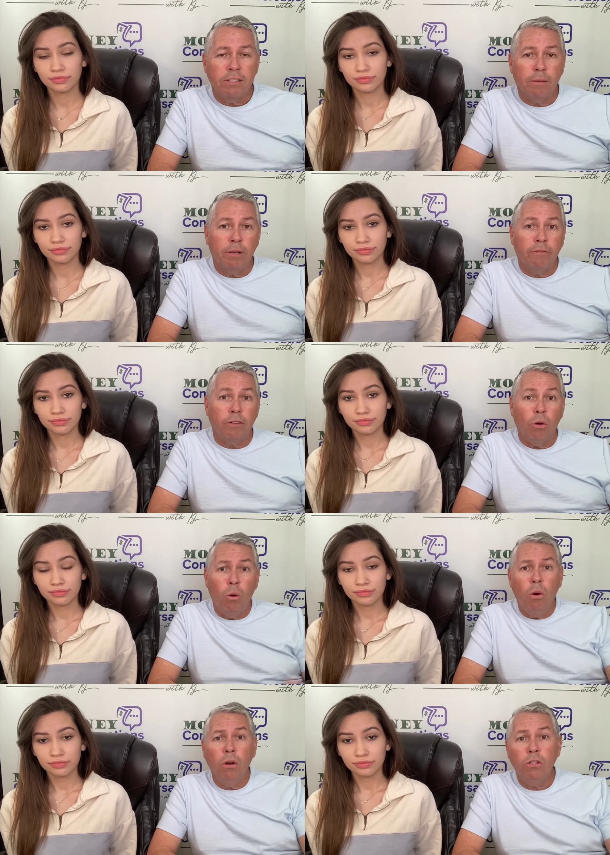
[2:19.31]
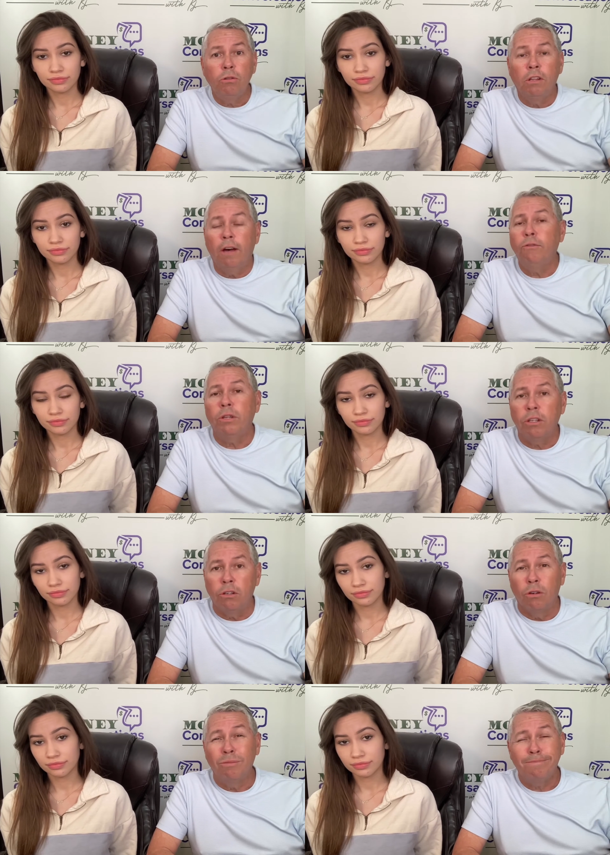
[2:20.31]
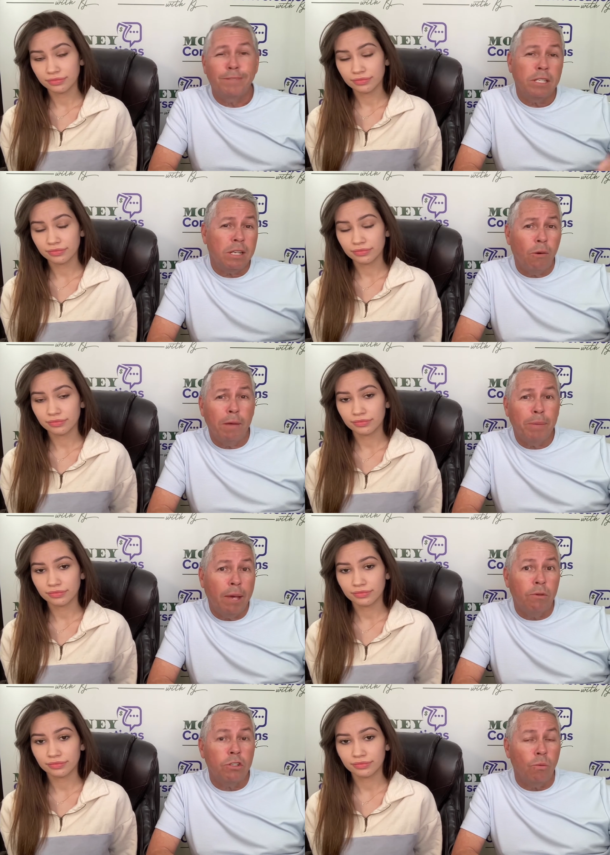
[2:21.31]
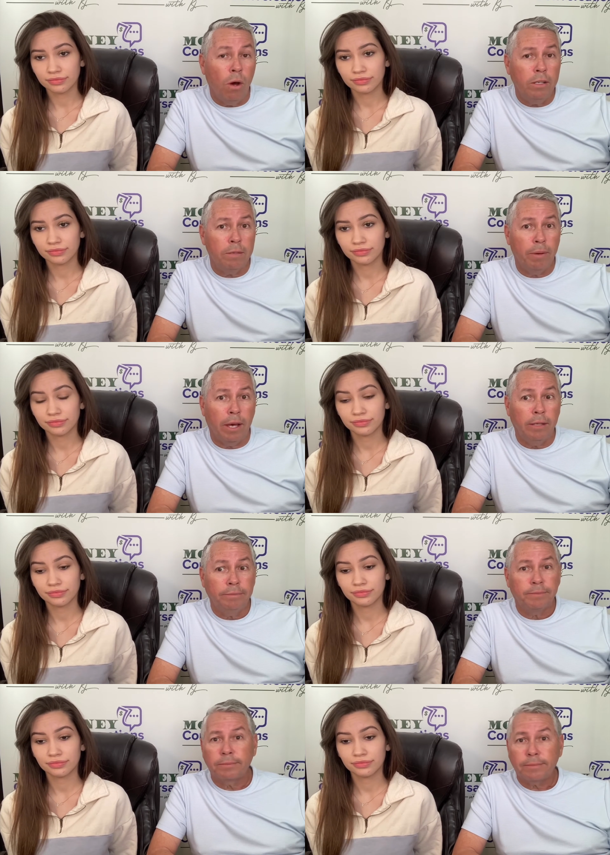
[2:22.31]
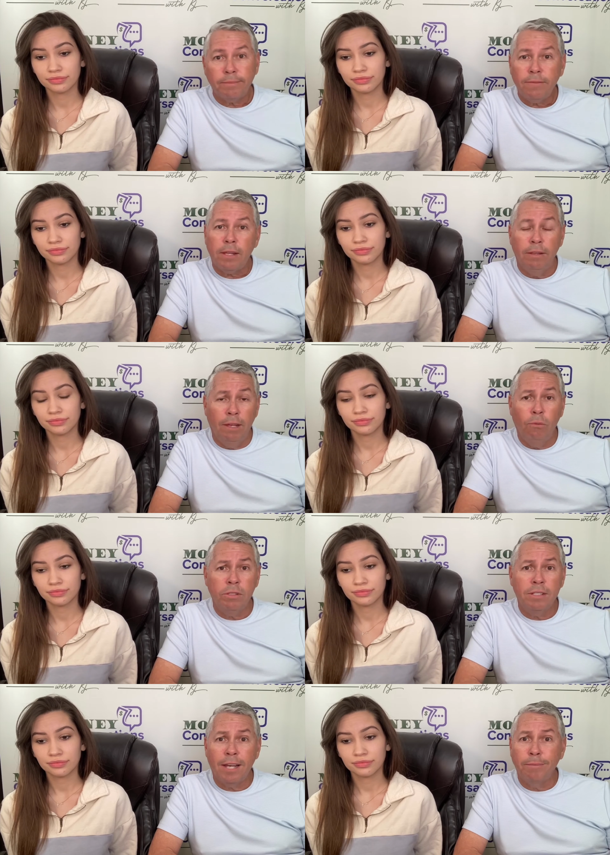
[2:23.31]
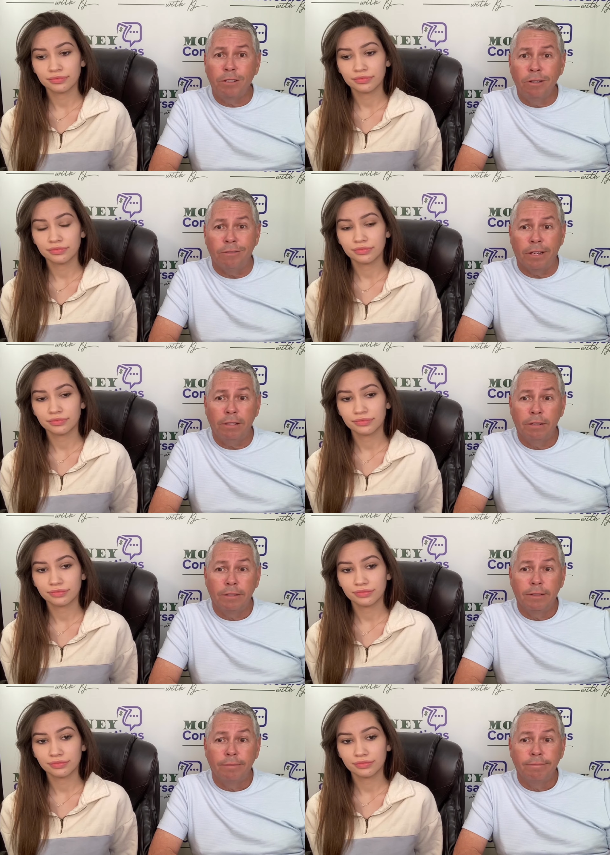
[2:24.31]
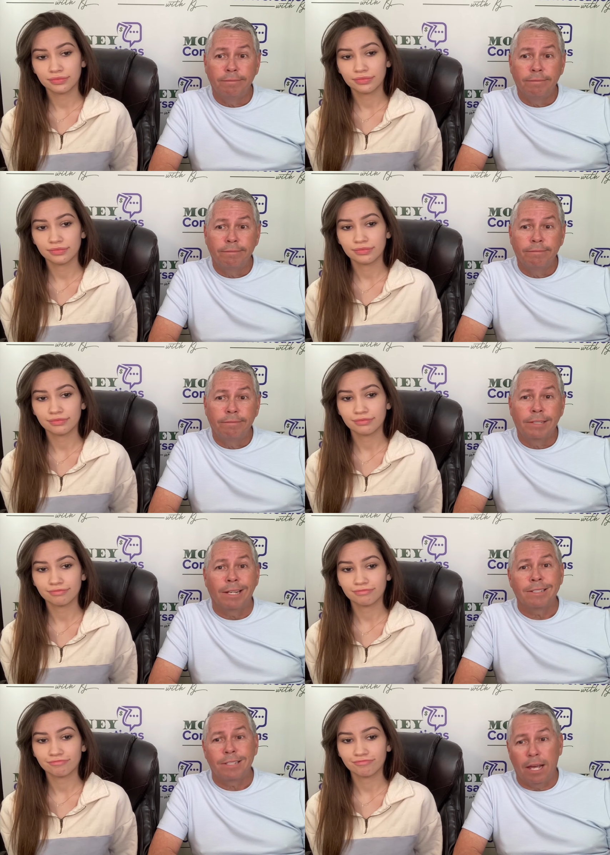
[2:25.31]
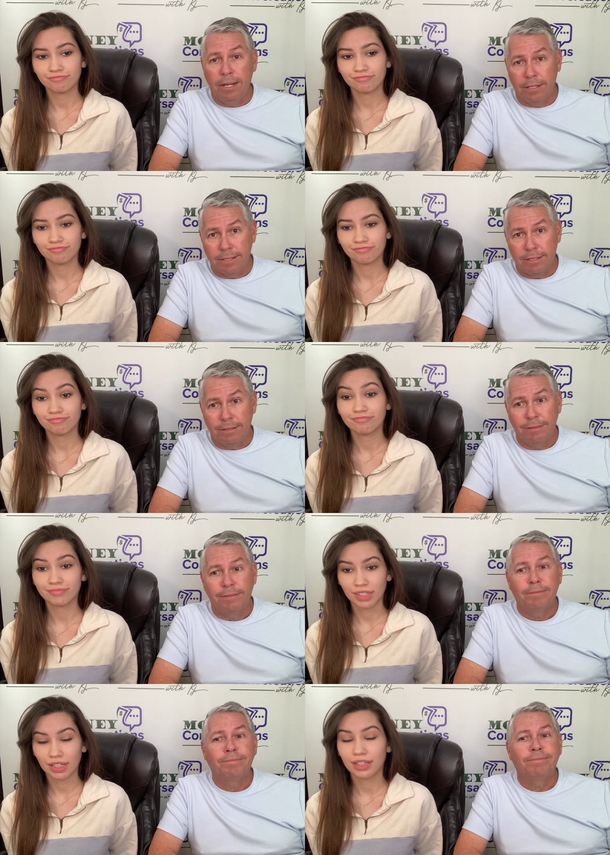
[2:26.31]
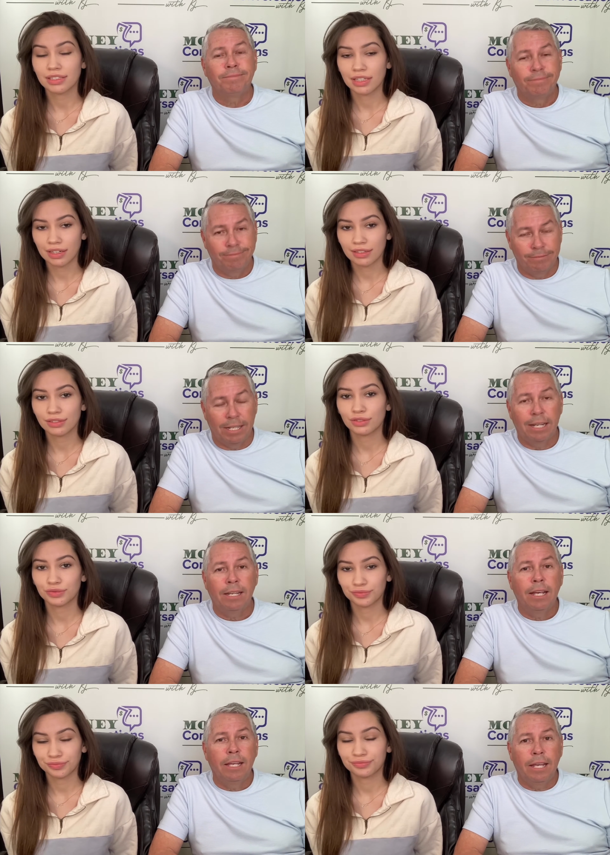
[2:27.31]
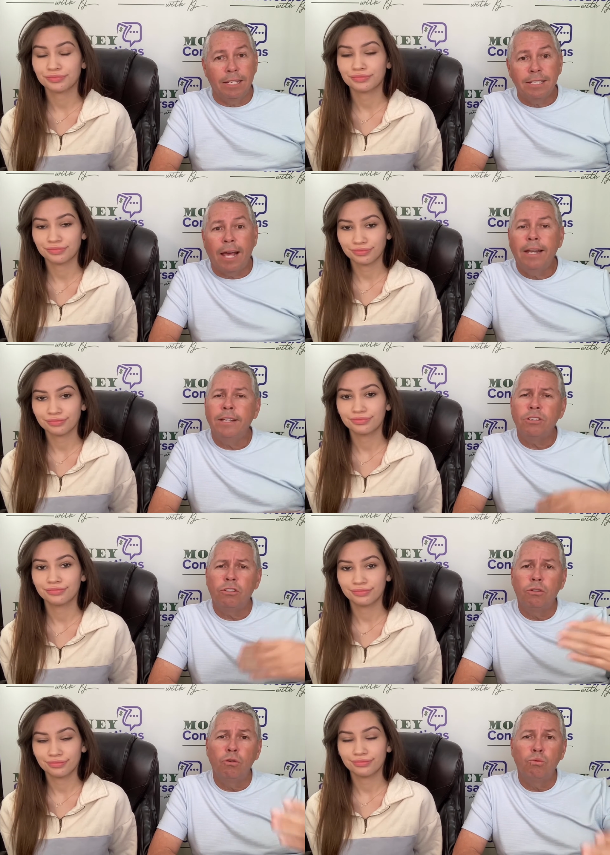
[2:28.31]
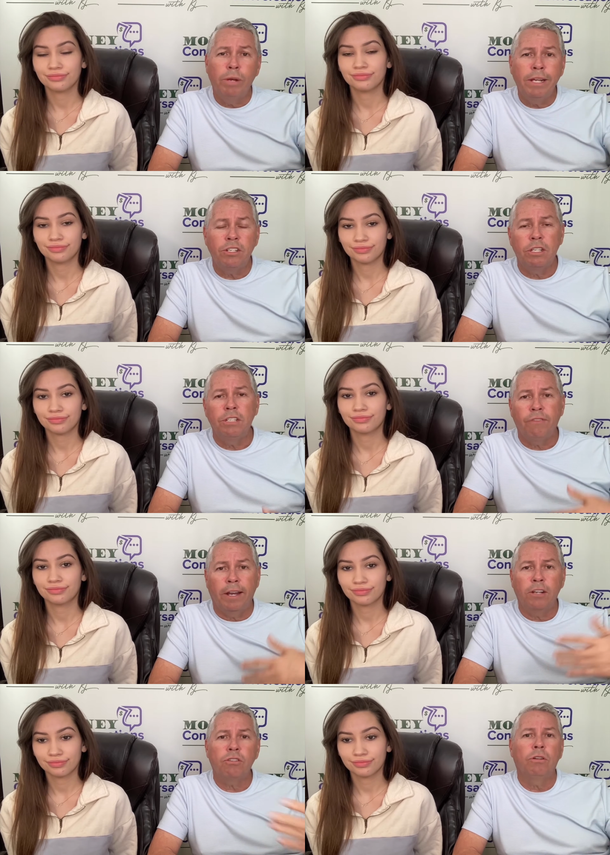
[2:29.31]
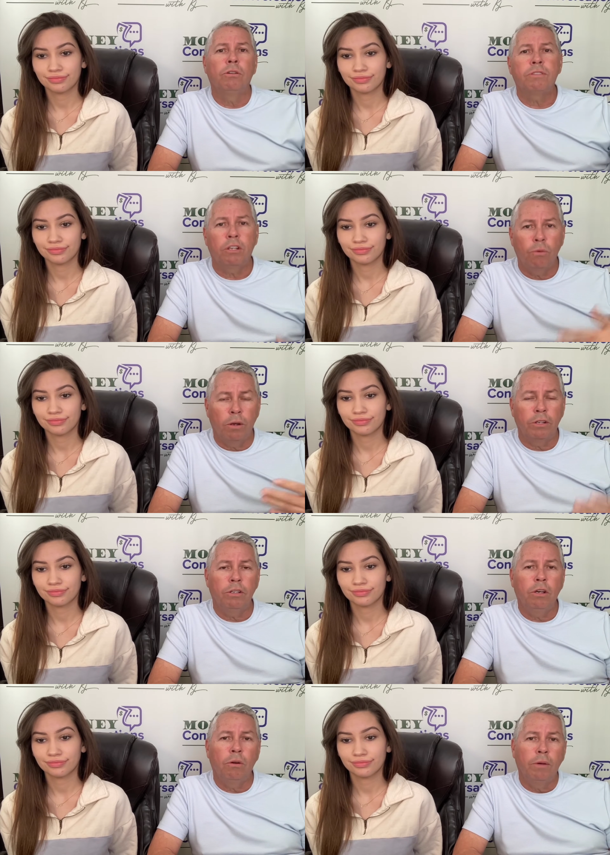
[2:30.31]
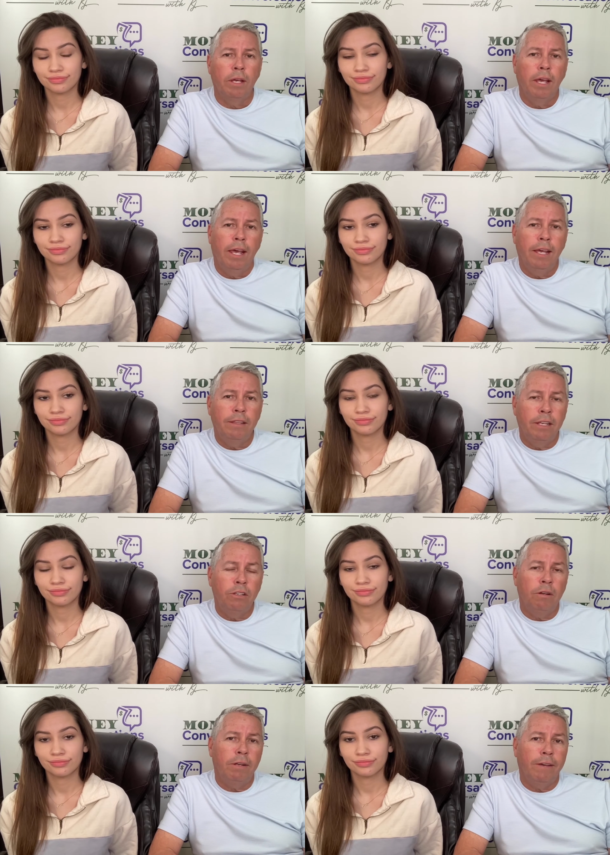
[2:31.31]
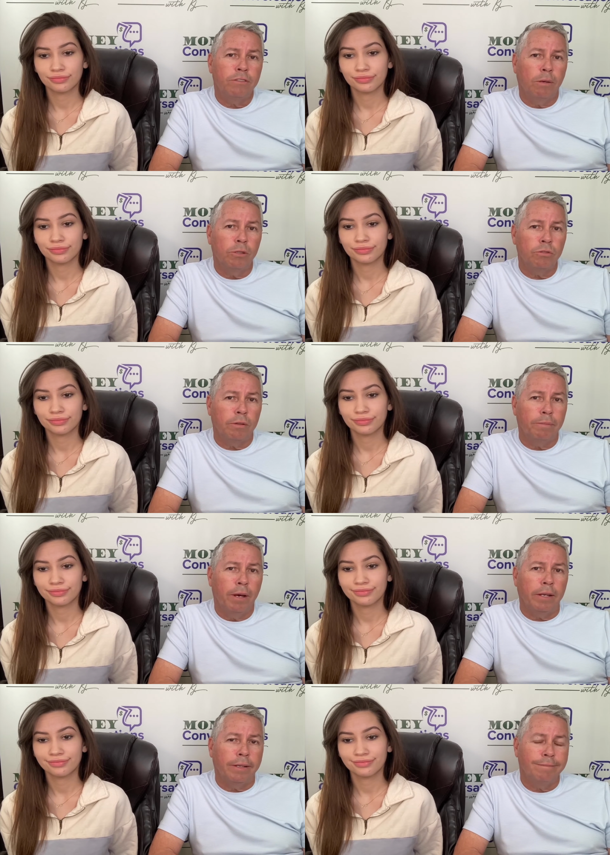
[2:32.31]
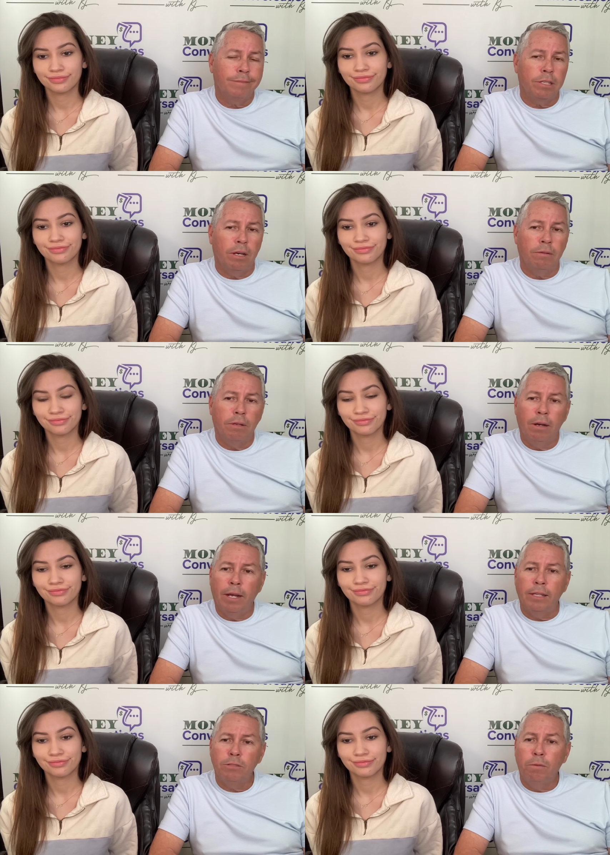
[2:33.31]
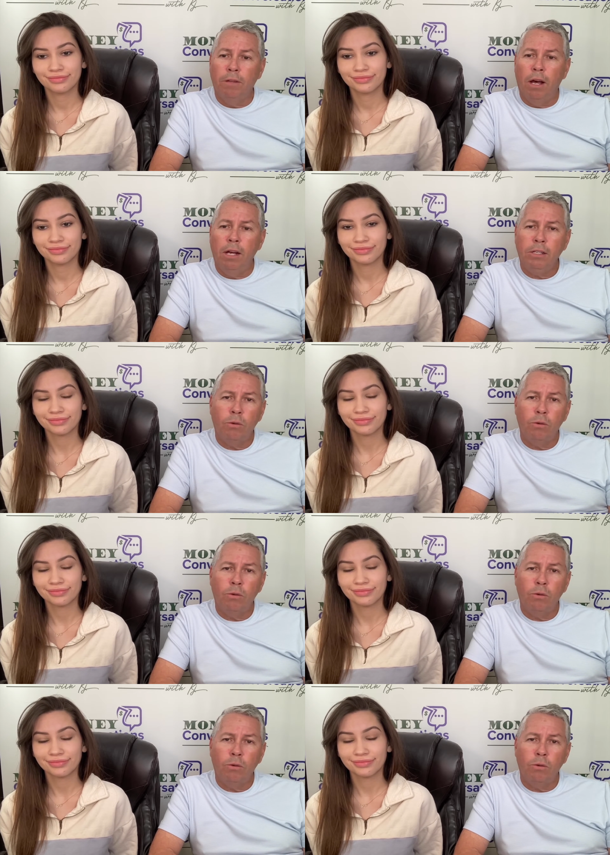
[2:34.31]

Speaker 1: something different. Or you love what you do, doesn't quite pay what you want it to pay, then what's the time to do, Faith? Get a side hustle, right? Get a side hustle to reach these financial goals that you want to do, and then you don't have troubles with money. So, all right, let's move on.